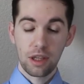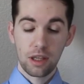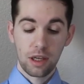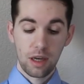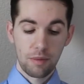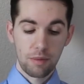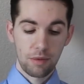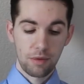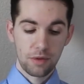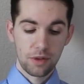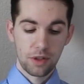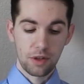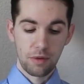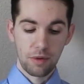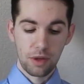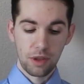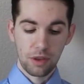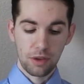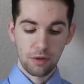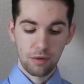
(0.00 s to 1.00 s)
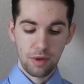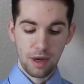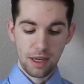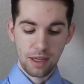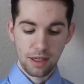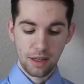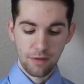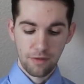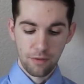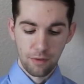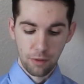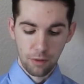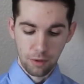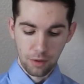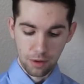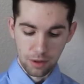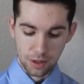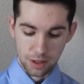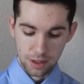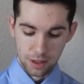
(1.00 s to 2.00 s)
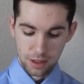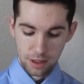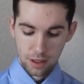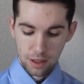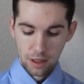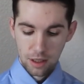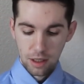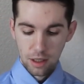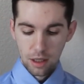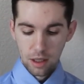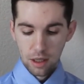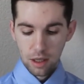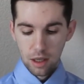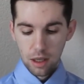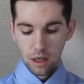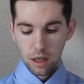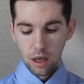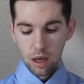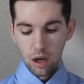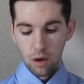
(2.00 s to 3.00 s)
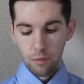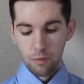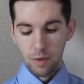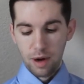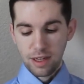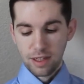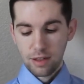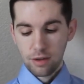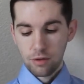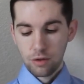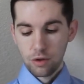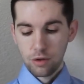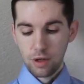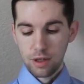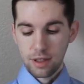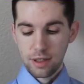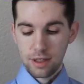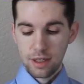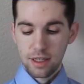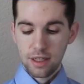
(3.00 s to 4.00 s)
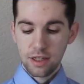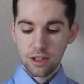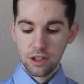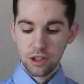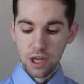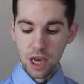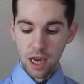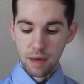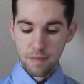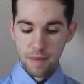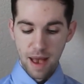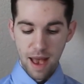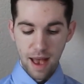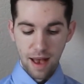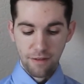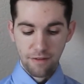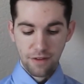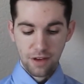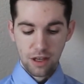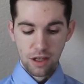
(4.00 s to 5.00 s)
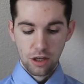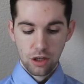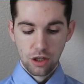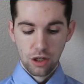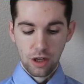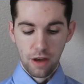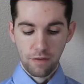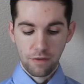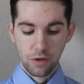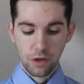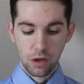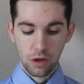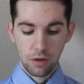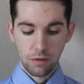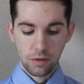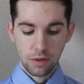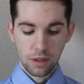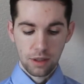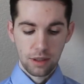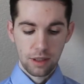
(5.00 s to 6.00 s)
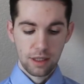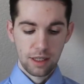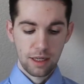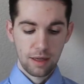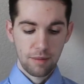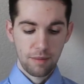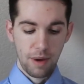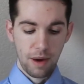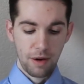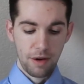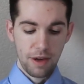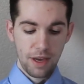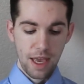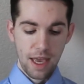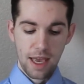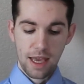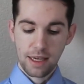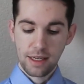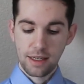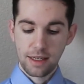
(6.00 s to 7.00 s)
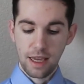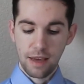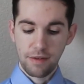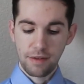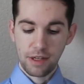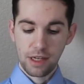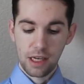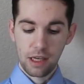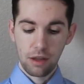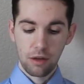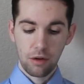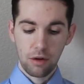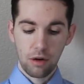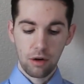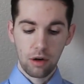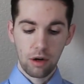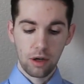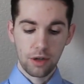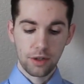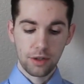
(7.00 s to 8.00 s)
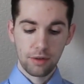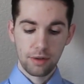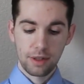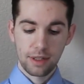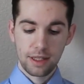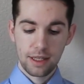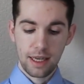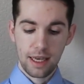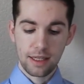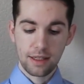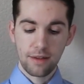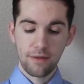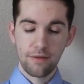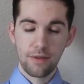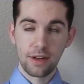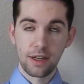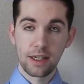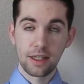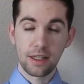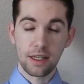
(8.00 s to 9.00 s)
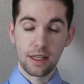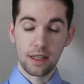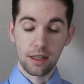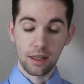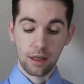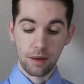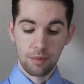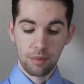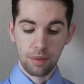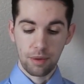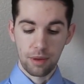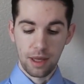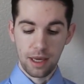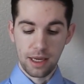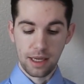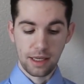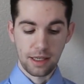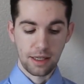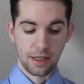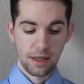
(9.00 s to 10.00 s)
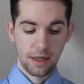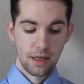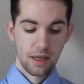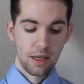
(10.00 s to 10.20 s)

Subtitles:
the couple is going through a divorce. Whitestone trustees Jack Mahaffey, Jeff Jones, Nadita Berry, and David Taylor are also listed as defendants in the complaint.